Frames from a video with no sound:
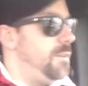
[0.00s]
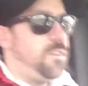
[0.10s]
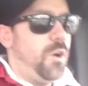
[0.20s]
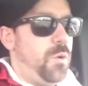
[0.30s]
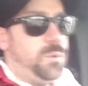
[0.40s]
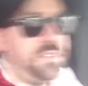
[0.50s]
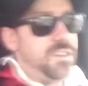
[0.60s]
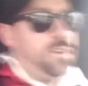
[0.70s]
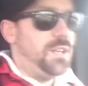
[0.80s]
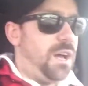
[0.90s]
So with the
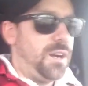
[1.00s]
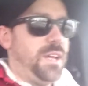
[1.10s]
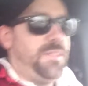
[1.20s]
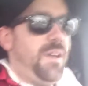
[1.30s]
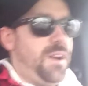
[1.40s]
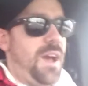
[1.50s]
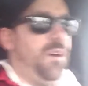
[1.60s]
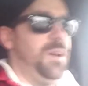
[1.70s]
hood lock in there now,